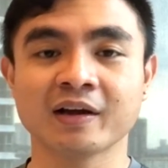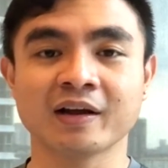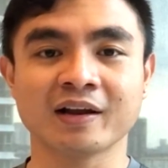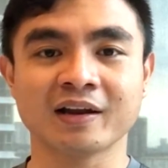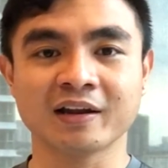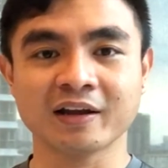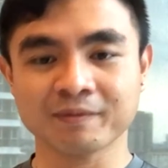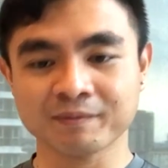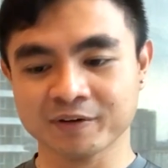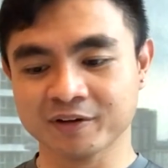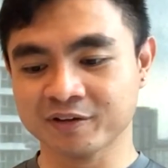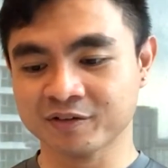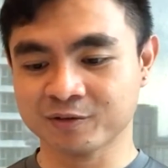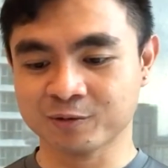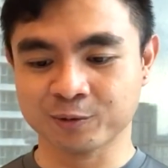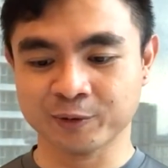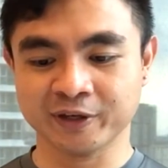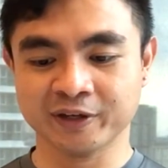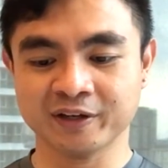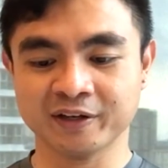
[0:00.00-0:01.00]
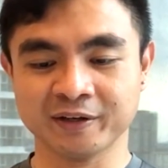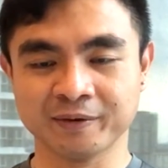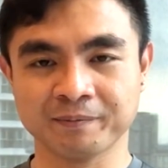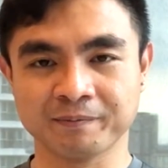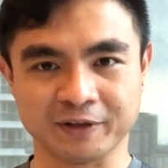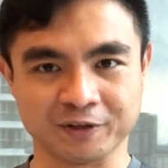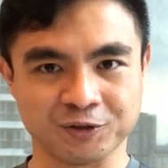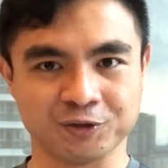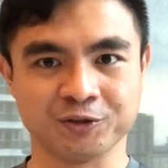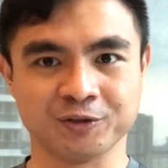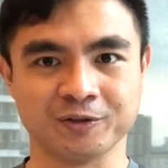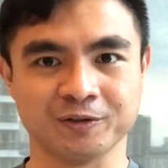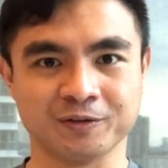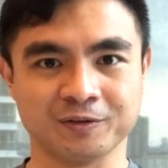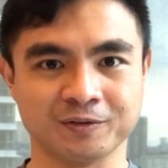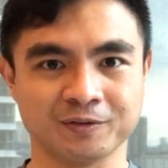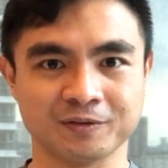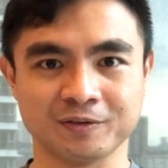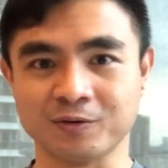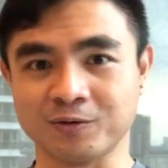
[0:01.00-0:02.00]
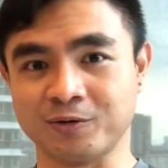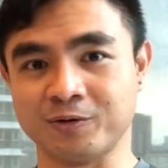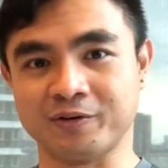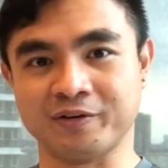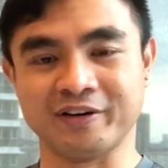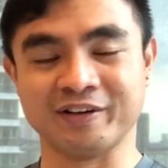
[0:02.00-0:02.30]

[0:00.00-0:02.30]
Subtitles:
Let me just quickly mention or